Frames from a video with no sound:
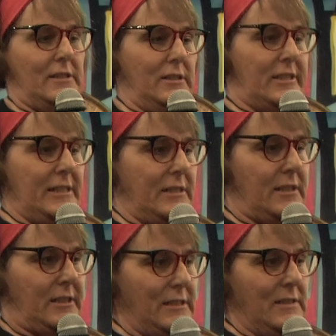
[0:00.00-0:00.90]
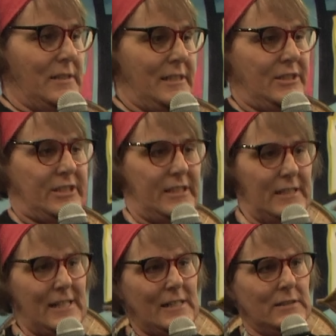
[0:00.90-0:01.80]
you can't do one,
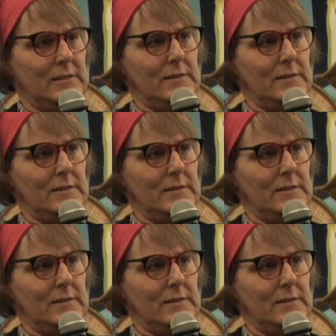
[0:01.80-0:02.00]
Sheila.